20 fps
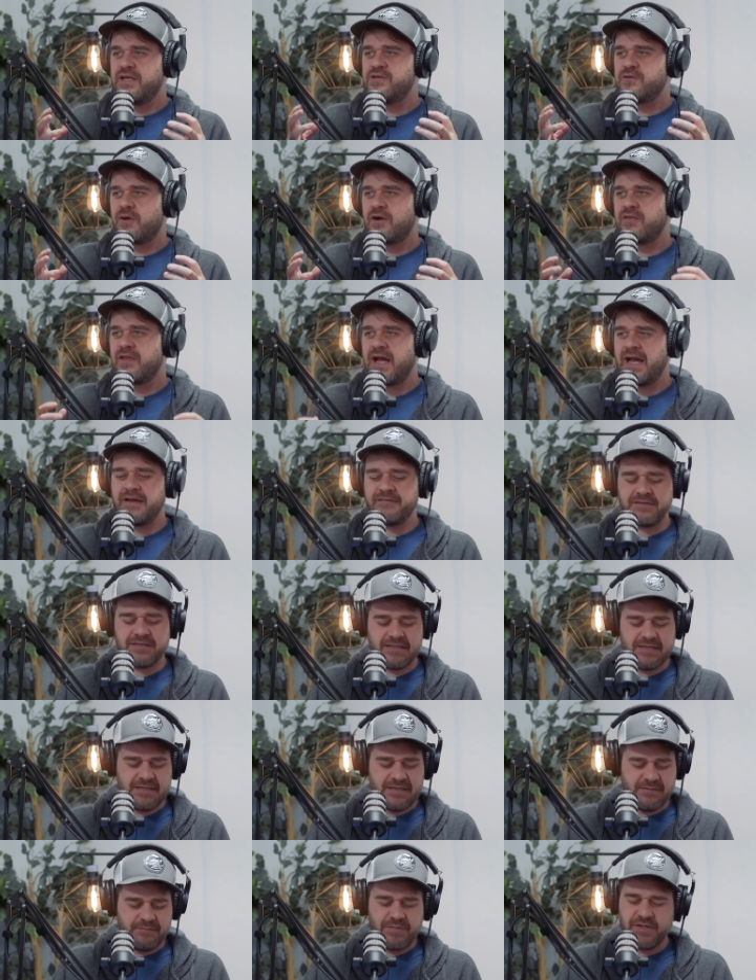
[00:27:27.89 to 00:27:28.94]
into our lives.
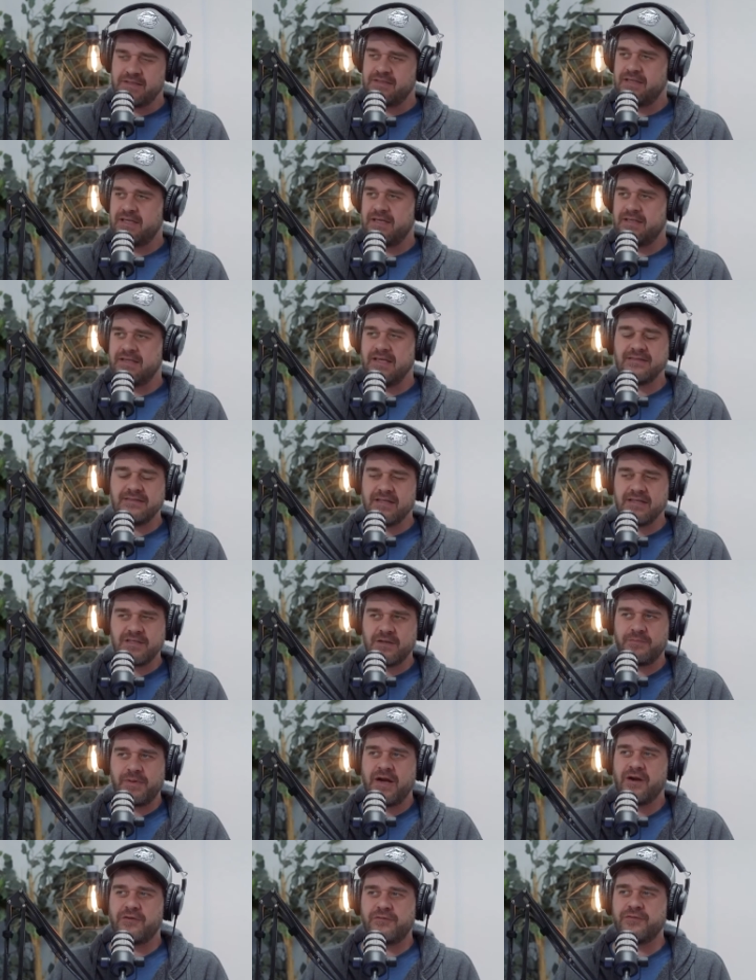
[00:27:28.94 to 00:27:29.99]
But uh, that's such a
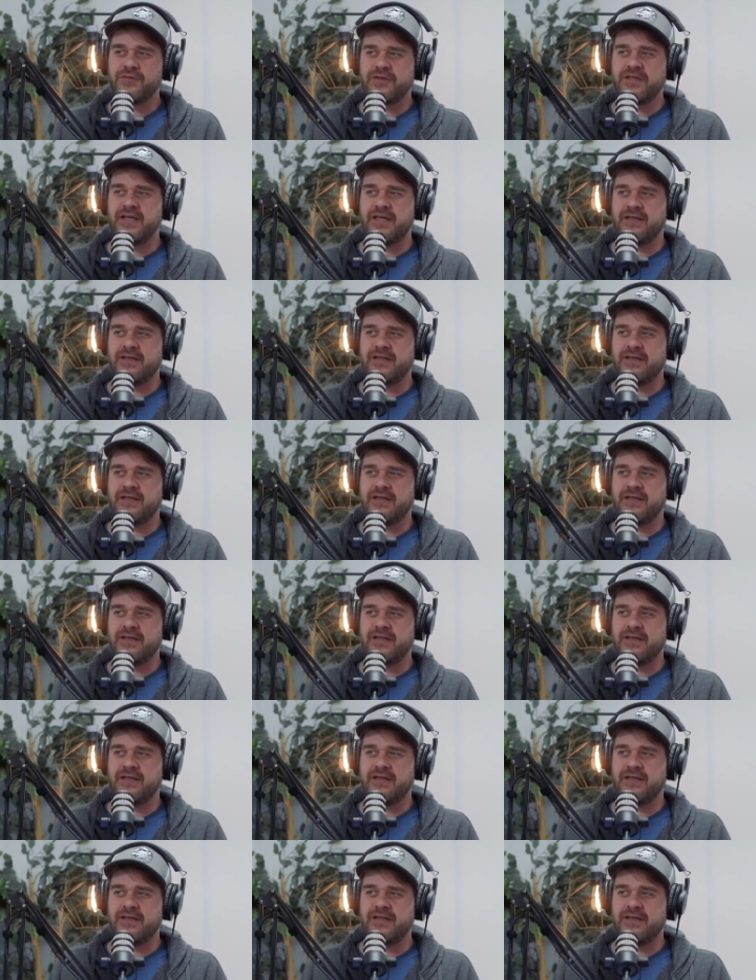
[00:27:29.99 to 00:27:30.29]
powerful thing.